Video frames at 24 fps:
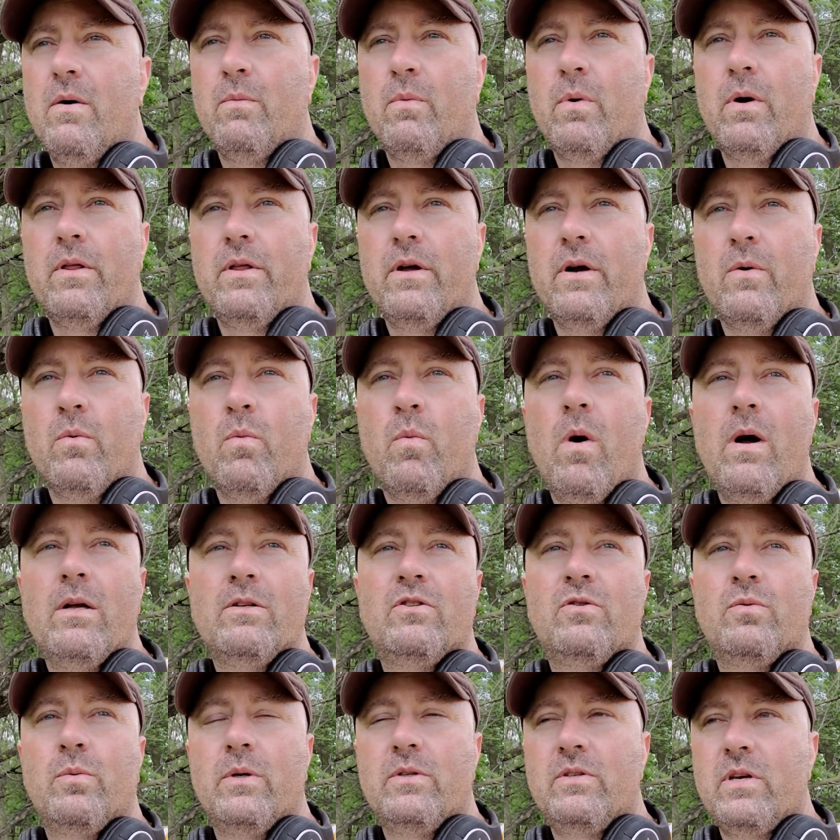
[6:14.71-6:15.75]
where there
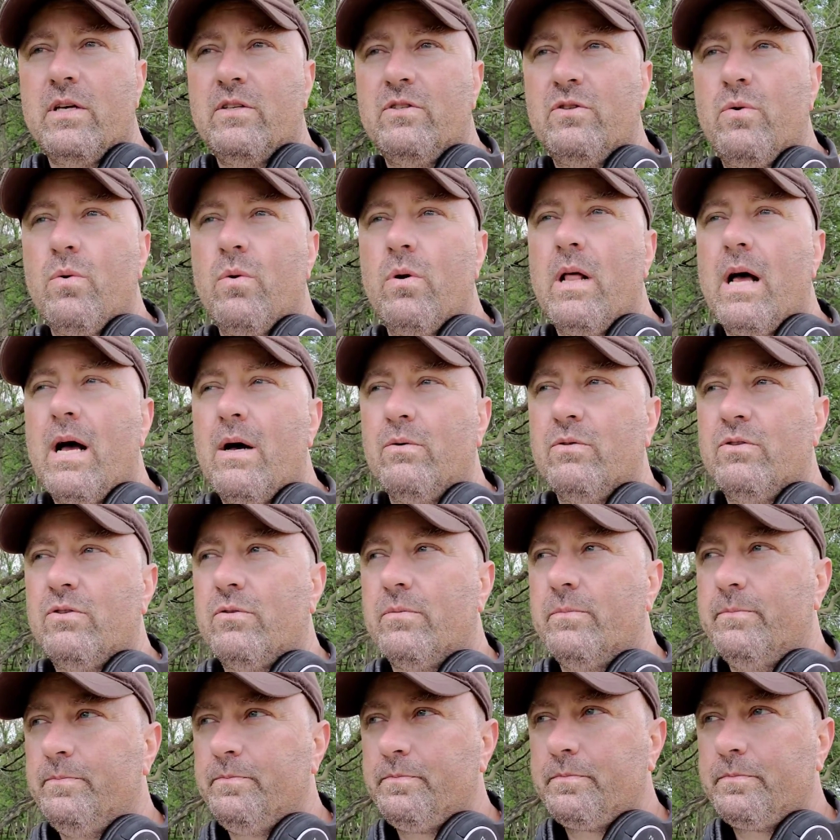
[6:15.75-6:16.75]
once was a schoolhouse.